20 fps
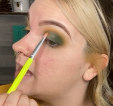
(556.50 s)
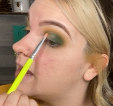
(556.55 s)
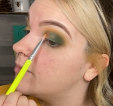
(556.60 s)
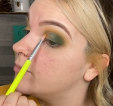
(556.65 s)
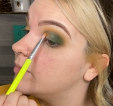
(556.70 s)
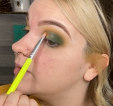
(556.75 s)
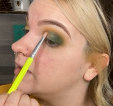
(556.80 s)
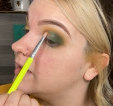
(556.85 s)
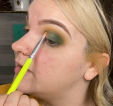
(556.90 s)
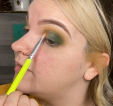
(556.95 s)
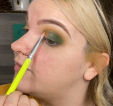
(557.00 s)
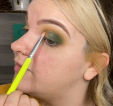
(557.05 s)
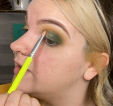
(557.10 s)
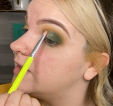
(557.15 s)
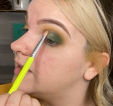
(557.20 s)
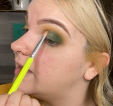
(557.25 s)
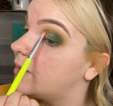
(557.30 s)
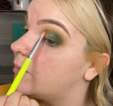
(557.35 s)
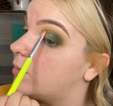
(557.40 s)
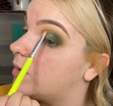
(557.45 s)
I really feel
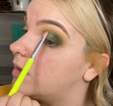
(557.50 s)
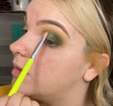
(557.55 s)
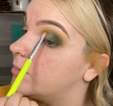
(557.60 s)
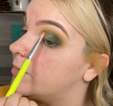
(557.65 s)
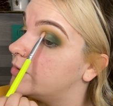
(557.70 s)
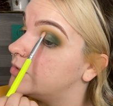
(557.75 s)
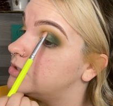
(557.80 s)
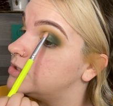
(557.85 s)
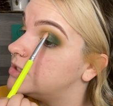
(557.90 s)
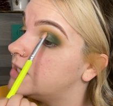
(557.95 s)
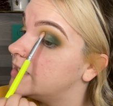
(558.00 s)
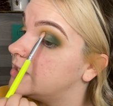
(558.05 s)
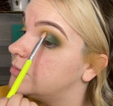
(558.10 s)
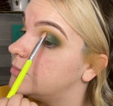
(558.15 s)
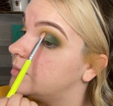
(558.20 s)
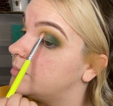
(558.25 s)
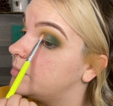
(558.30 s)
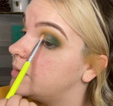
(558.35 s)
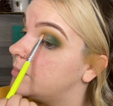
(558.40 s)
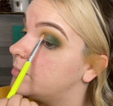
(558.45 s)
like one of the most
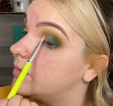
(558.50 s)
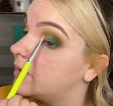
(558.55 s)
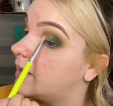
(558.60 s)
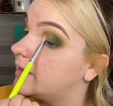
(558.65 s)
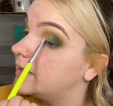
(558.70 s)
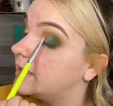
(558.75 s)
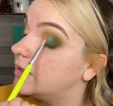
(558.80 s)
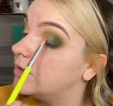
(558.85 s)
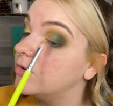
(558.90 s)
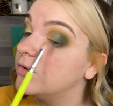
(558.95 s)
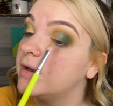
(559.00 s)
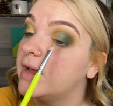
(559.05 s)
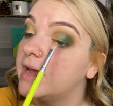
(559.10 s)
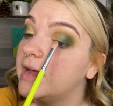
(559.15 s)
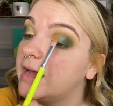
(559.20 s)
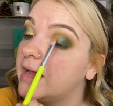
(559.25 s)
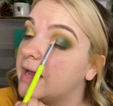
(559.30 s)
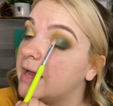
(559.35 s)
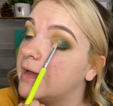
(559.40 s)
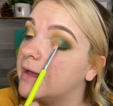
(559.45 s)
genuine people on the internet,
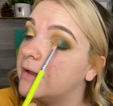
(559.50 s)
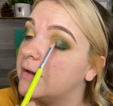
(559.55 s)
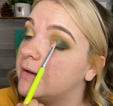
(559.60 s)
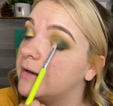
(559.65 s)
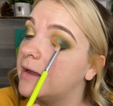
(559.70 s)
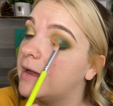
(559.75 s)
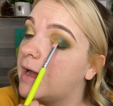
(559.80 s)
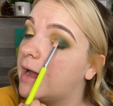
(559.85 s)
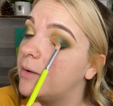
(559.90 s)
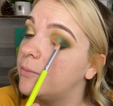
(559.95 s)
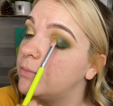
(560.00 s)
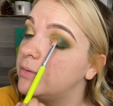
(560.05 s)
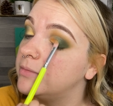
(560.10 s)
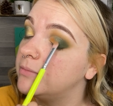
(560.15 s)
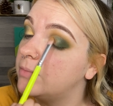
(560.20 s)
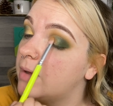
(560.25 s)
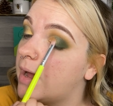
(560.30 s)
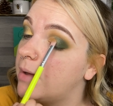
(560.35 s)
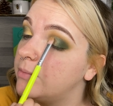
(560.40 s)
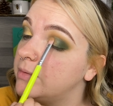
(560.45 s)
and I
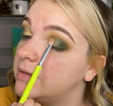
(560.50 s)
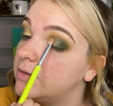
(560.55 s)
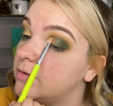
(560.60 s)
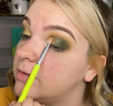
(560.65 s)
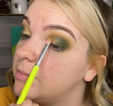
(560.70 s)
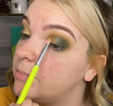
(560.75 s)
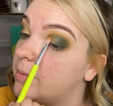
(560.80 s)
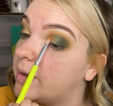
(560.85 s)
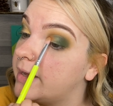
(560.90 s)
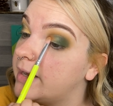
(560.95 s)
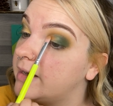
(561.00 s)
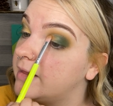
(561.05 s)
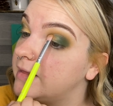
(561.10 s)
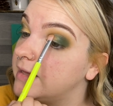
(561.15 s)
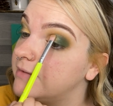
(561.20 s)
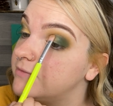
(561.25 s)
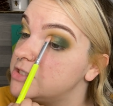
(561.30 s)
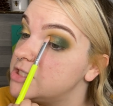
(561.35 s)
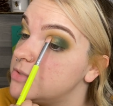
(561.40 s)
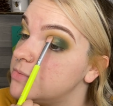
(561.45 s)
would literally buy anything.
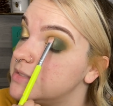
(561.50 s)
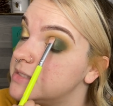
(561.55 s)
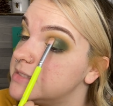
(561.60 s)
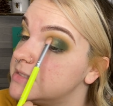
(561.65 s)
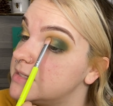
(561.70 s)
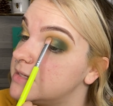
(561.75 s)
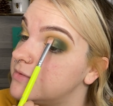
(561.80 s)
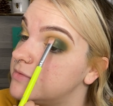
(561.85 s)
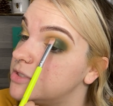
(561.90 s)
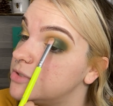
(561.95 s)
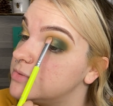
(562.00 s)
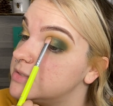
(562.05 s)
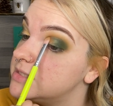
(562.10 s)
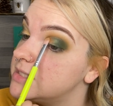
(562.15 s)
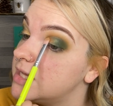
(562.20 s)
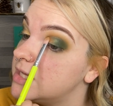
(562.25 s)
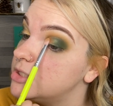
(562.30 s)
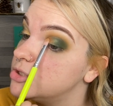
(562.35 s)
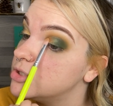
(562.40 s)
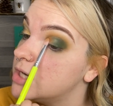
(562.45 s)
If she was
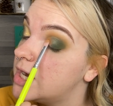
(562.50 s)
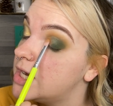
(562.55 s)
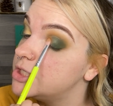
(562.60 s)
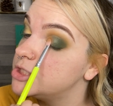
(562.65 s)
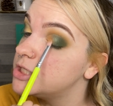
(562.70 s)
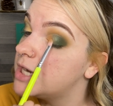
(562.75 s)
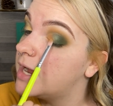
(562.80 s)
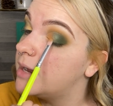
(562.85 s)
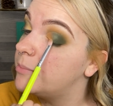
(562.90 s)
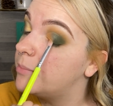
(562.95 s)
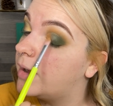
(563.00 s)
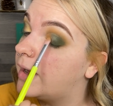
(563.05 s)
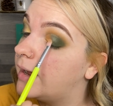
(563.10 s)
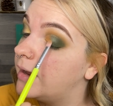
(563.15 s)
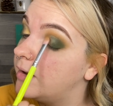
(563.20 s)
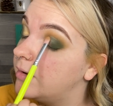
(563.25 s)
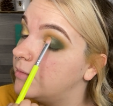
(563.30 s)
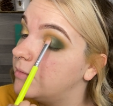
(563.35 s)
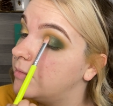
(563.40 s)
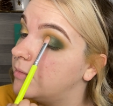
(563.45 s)
selling trash, I'd buy
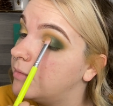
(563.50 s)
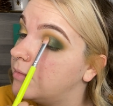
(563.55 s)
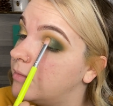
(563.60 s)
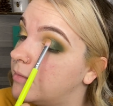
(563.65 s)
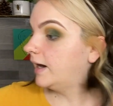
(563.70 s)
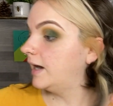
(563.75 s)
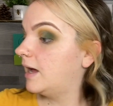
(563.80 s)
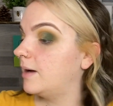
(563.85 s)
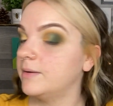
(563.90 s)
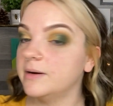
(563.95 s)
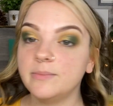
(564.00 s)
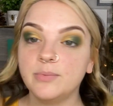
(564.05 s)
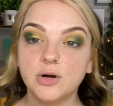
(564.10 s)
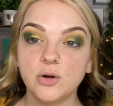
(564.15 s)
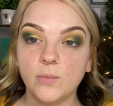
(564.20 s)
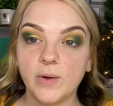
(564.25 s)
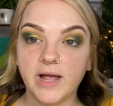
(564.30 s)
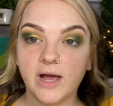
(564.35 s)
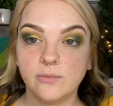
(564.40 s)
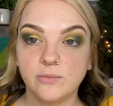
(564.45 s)
it. I'm gonna put a
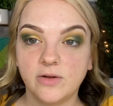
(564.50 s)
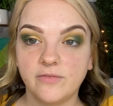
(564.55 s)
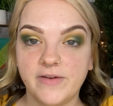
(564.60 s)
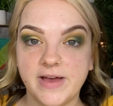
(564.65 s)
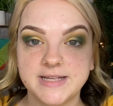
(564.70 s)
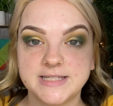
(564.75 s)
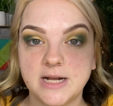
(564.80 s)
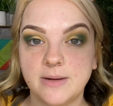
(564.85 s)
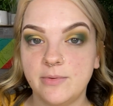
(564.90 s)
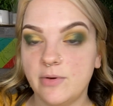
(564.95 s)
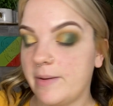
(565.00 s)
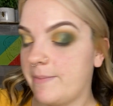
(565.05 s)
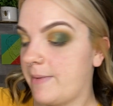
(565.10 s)
wing on real fast and I'll be right